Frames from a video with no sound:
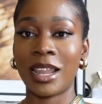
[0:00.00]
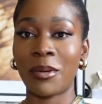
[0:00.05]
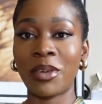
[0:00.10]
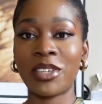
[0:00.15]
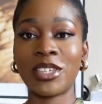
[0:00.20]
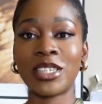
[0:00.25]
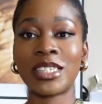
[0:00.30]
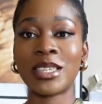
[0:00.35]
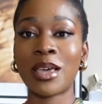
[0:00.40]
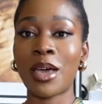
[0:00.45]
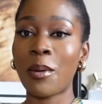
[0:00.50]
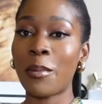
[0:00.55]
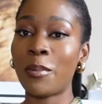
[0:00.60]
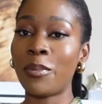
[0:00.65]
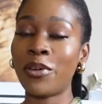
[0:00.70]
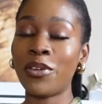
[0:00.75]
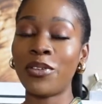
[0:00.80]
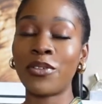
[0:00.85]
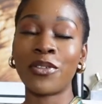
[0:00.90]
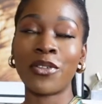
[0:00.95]
let me just
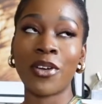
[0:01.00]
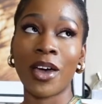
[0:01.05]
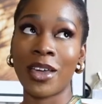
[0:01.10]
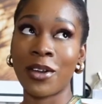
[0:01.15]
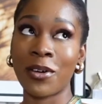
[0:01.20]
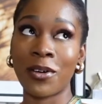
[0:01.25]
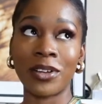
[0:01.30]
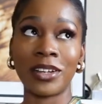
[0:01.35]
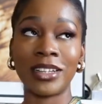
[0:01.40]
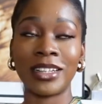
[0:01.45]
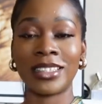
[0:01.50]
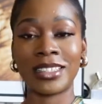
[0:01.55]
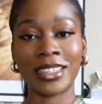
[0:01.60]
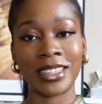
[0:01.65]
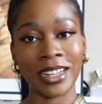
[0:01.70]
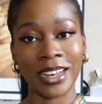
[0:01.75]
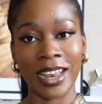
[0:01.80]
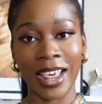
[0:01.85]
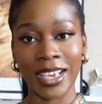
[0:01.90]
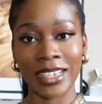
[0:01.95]
move right on to
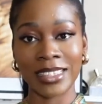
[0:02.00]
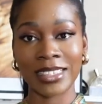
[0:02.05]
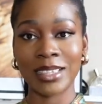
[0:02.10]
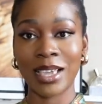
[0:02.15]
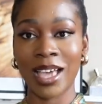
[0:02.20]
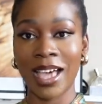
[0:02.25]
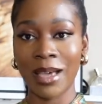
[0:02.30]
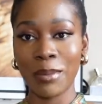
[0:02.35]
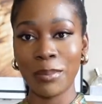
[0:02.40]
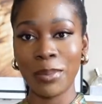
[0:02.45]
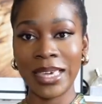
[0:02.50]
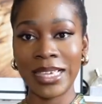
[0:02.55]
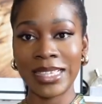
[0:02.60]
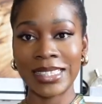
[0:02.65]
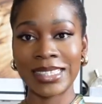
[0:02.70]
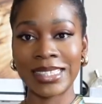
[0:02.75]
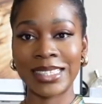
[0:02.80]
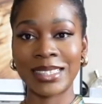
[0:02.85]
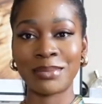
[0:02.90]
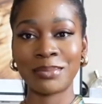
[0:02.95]
the next
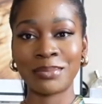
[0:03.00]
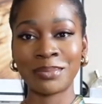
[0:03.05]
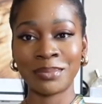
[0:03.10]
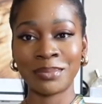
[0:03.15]
piece.